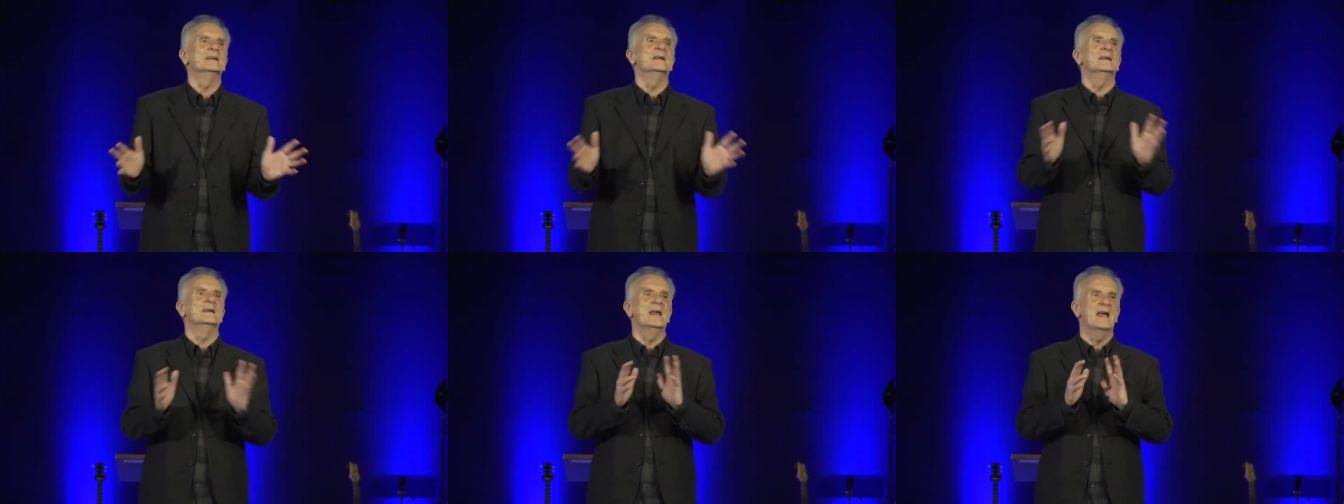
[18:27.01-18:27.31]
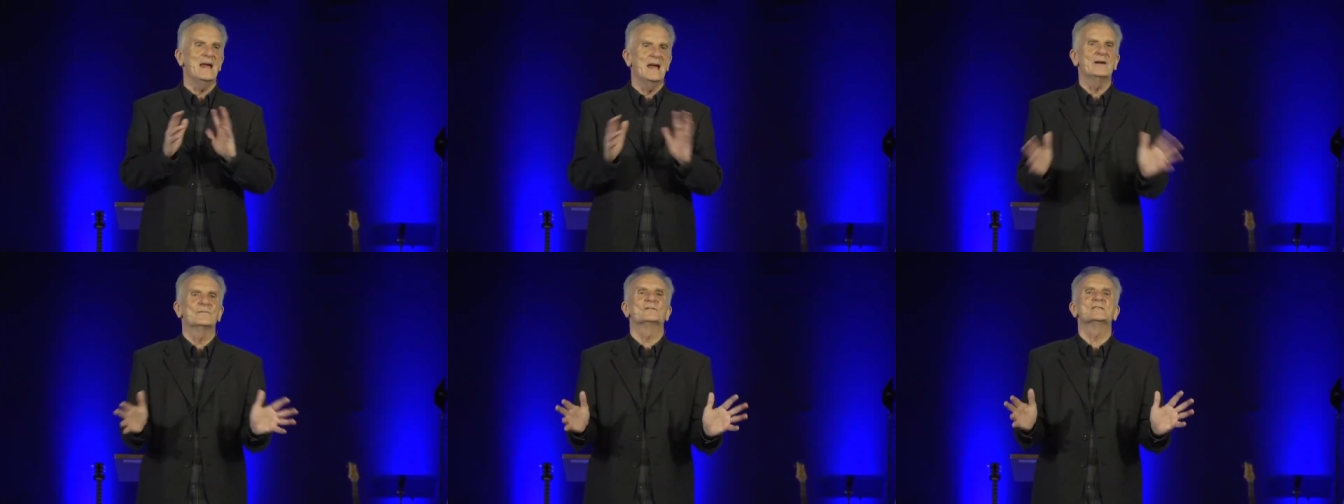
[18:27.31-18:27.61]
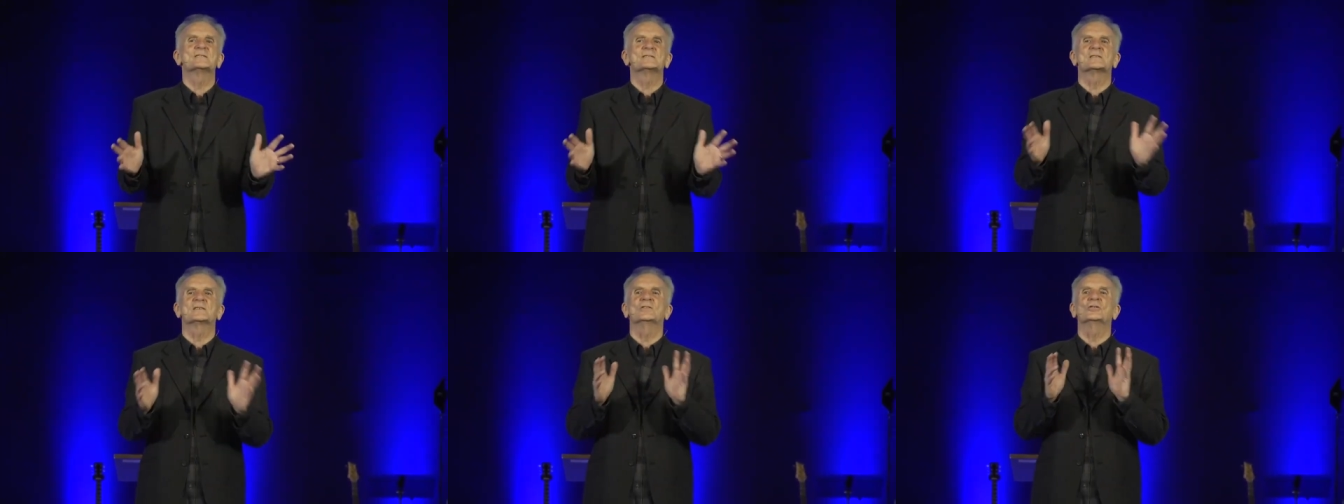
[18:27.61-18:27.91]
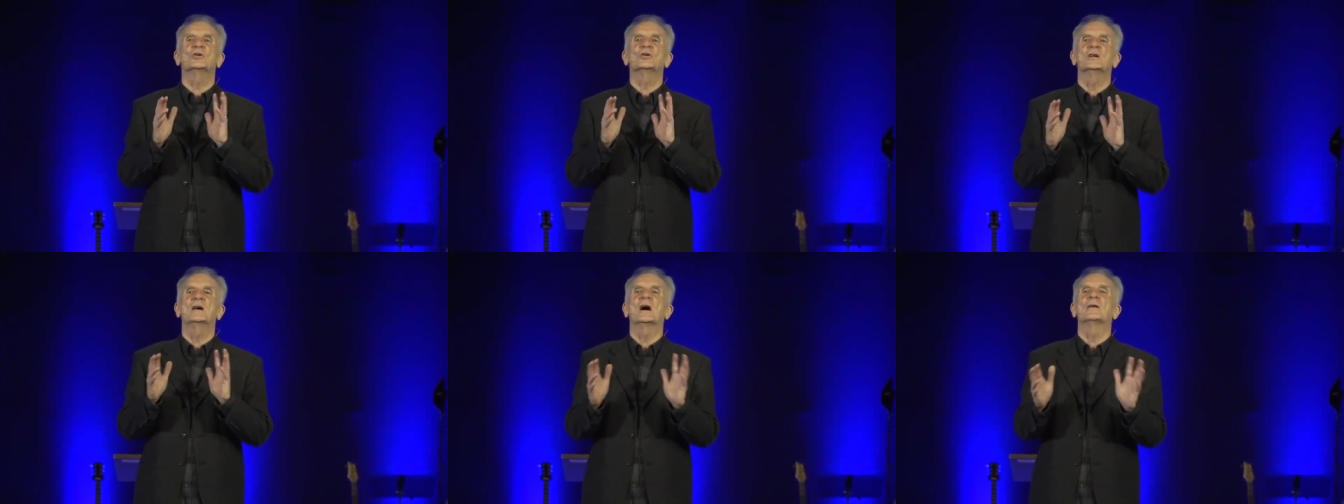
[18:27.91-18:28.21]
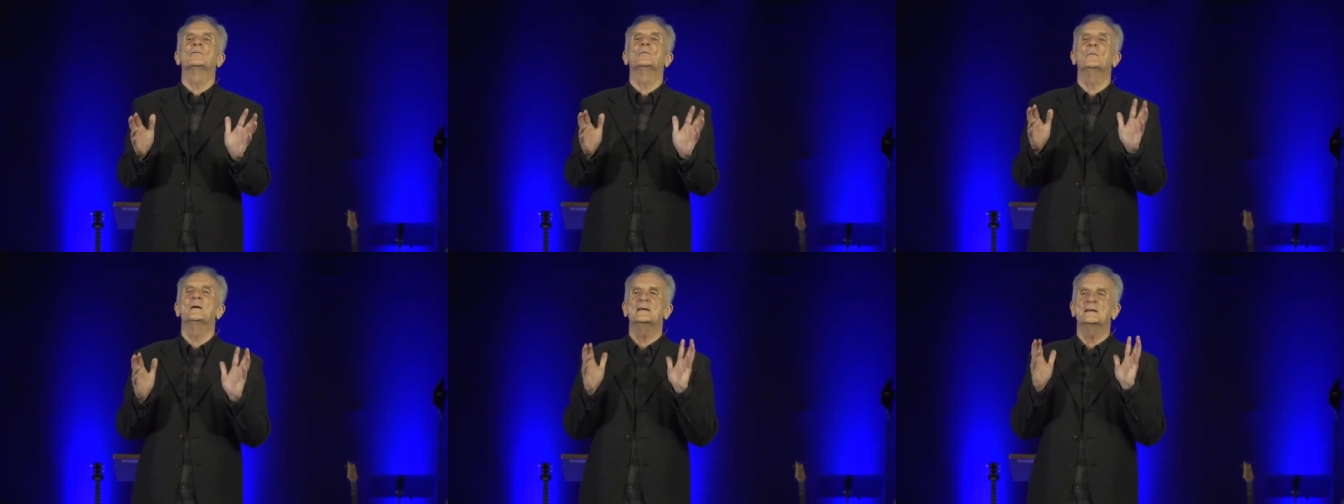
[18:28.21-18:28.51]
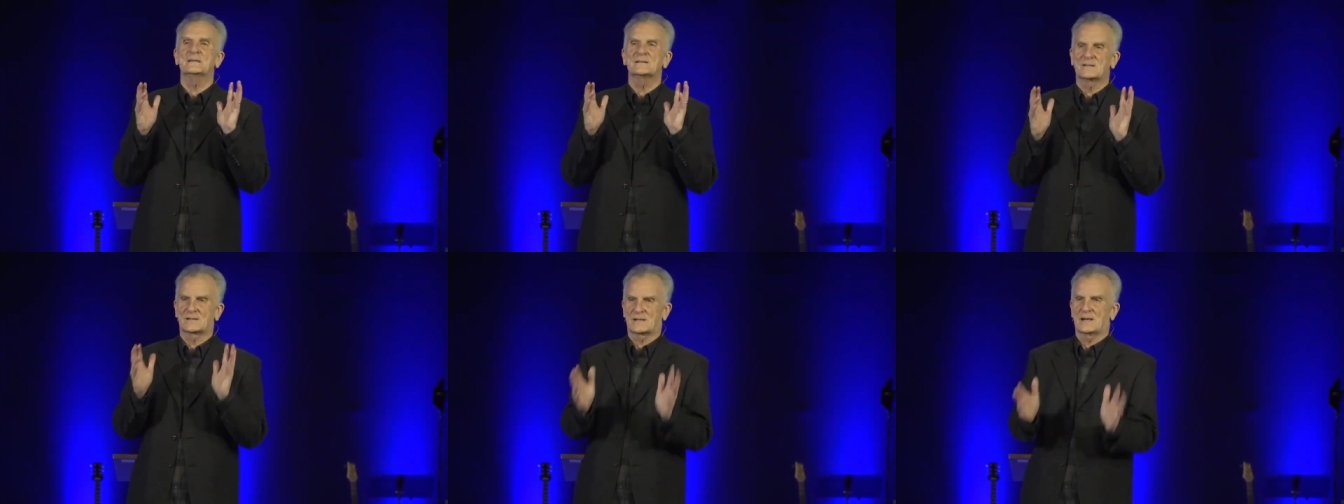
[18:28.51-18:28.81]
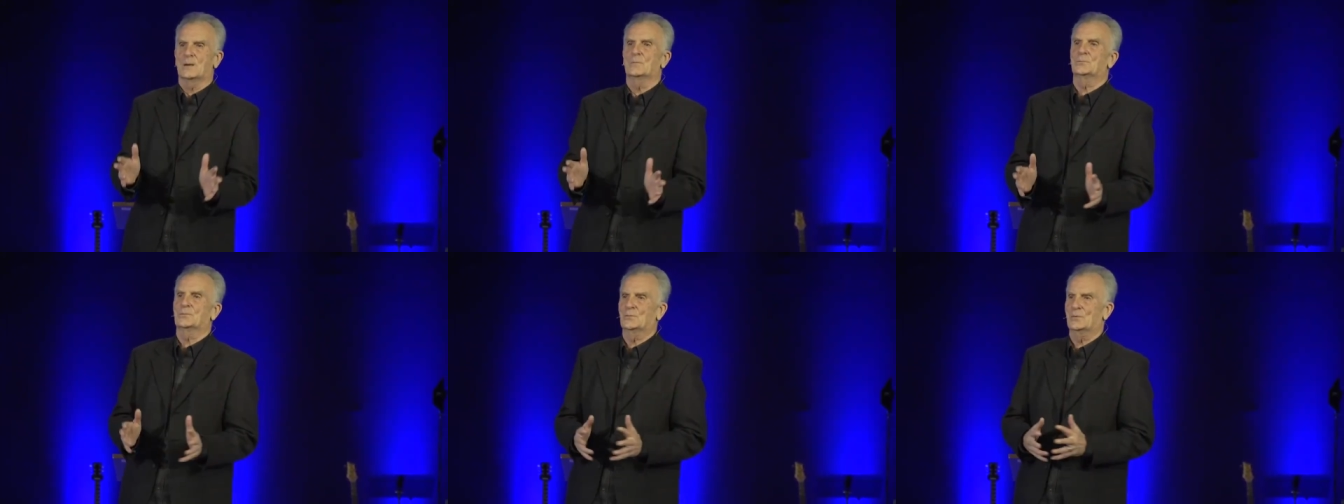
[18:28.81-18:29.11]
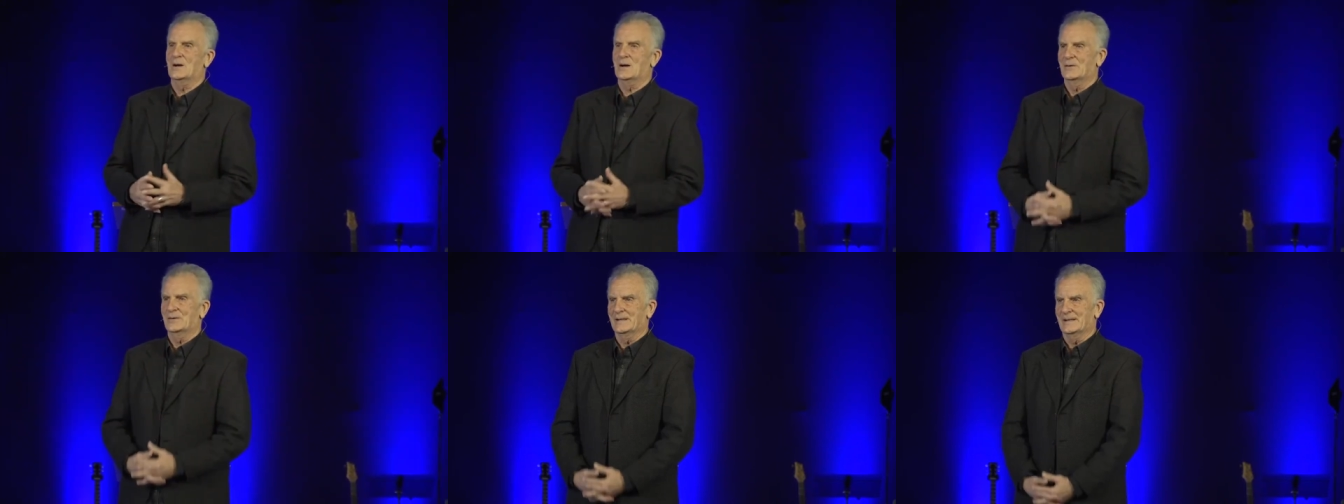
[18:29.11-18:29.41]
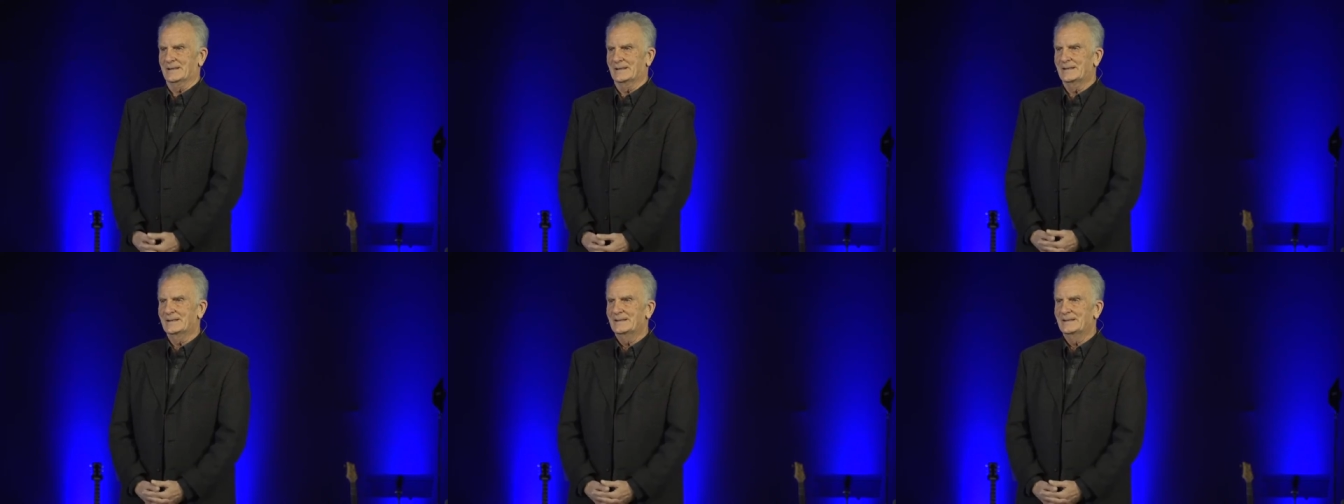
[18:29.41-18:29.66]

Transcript: and every single government is temporary.